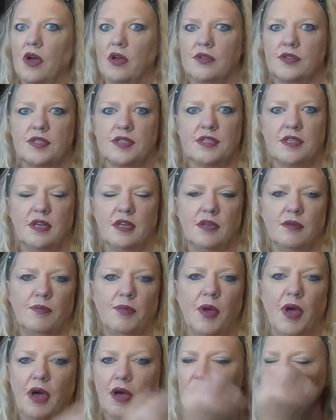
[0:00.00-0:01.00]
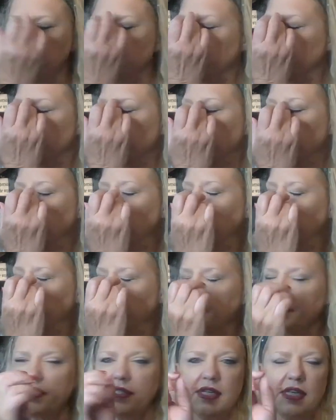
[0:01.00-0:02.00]
on certain parts of the
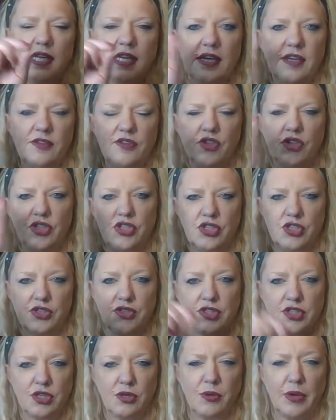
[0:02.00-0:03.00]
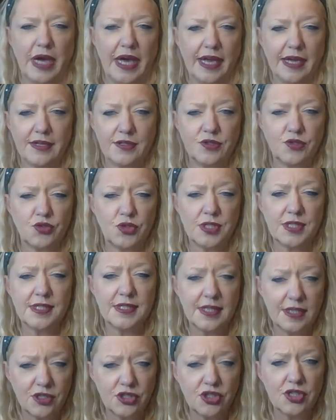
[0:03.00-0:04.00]
sleeves, you just do extra
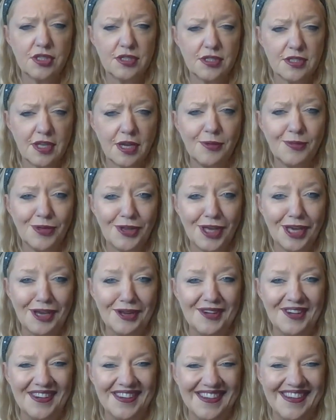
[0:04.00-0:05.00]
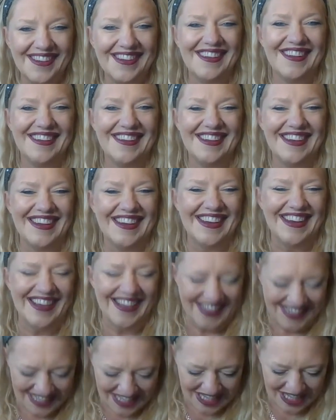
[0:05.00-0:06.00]
stitches, don't you?
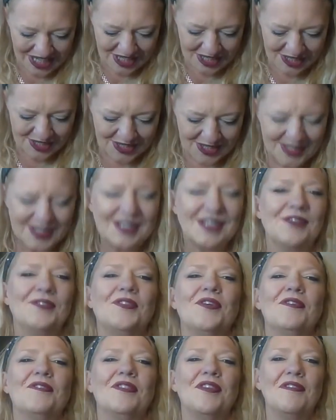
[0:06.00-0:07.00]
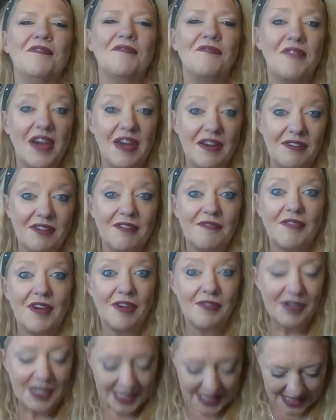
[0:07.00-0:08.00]
Just so that they're very,
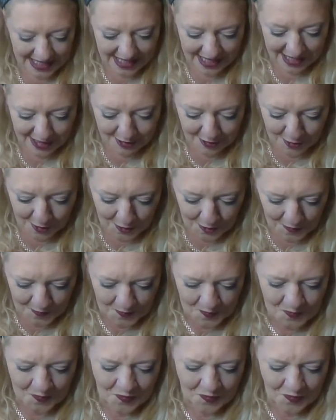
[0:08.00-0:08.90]
very secure.